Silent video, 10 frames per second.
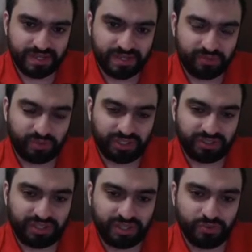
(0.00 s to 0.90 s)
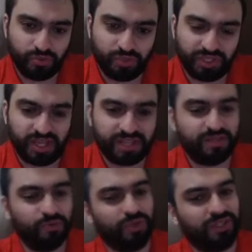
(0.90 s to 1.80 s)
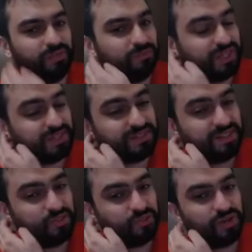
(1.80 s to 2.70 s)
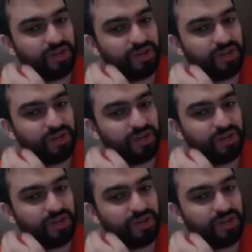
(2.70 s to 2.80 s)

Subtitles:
When I tell you, when I'm testing you,